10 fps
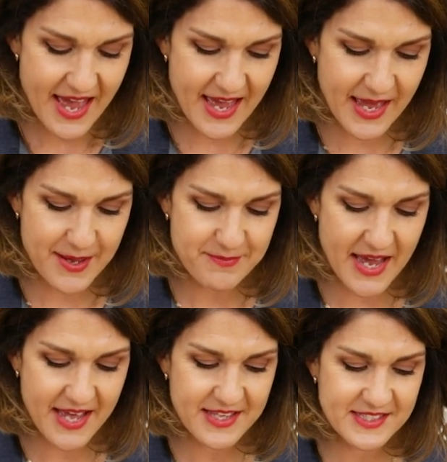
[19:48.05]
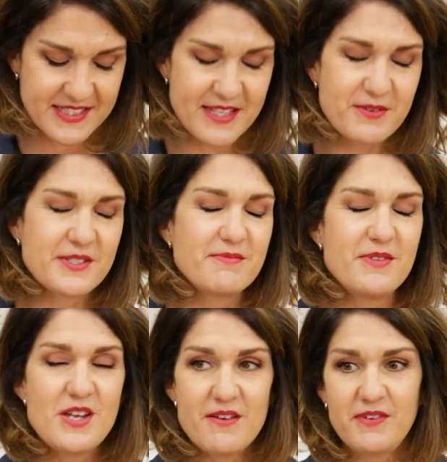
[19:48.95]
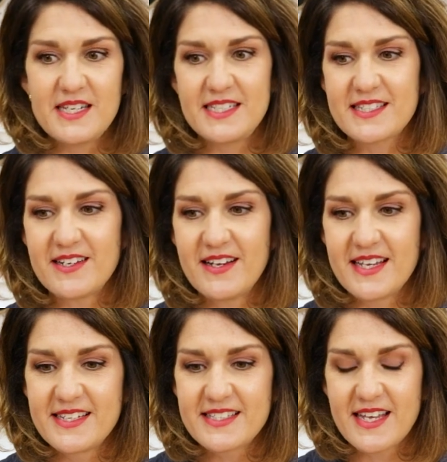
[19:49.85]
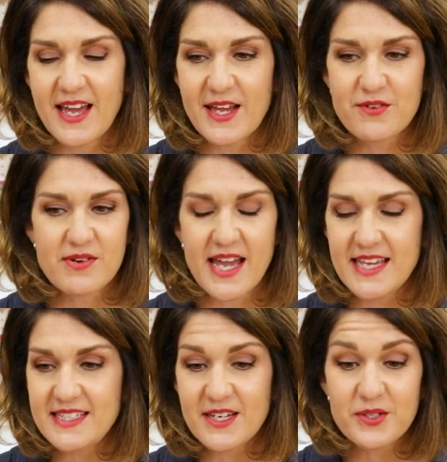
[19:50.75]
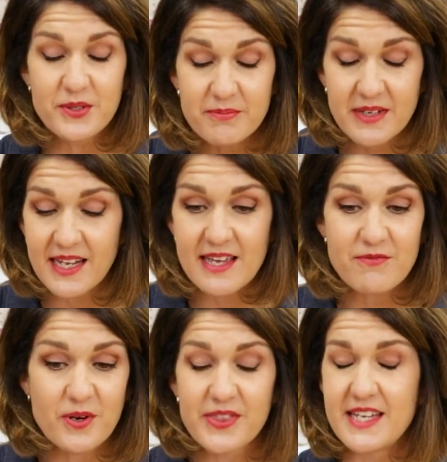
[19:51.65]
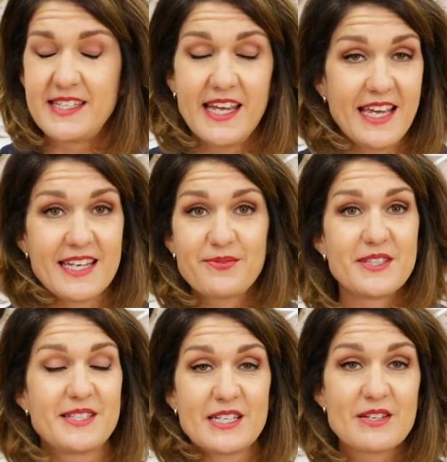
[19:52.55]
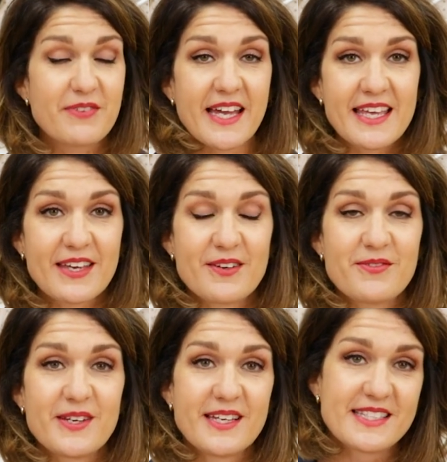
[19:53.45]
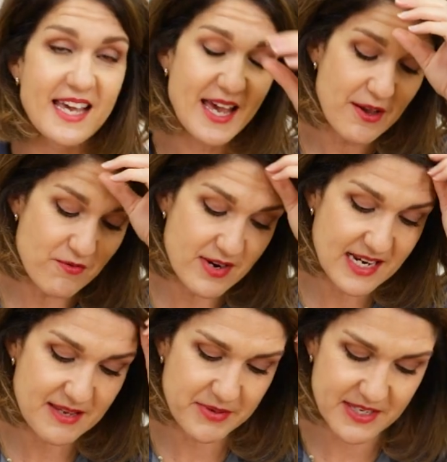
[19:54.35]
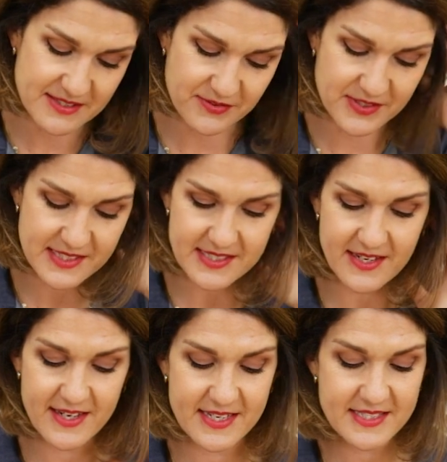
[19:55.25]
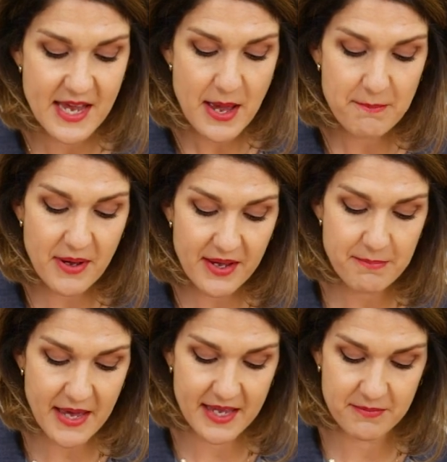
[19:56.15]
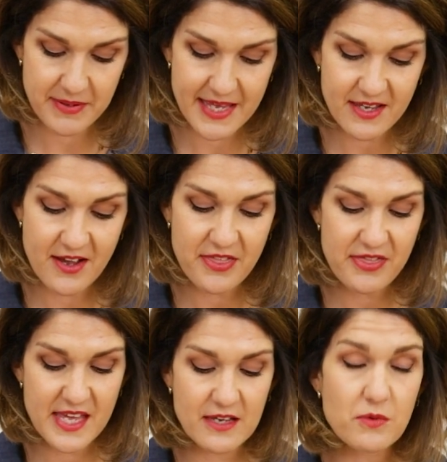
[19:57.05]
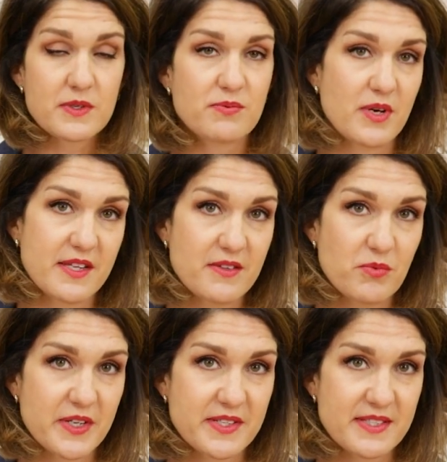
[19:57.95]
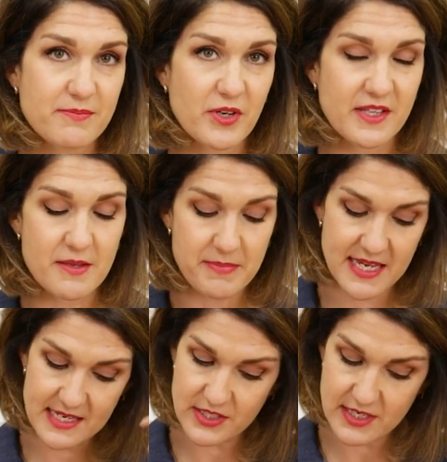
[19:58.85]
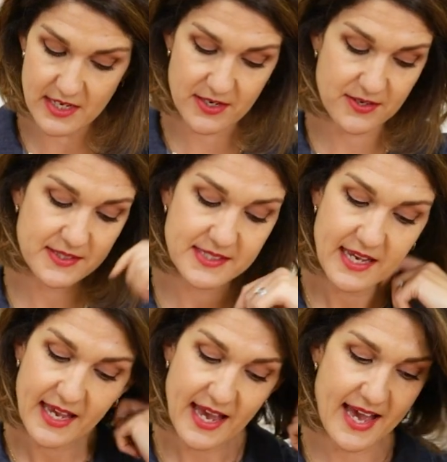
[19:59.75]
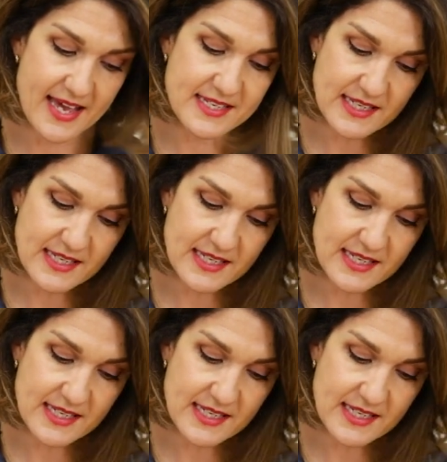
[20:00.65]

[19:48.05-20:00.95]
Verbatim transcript: And there were some lovely designs created. I couldn't believe what they did with duvet covers, really beautiful designs. My pattern pick, I think, was one of the bees used, and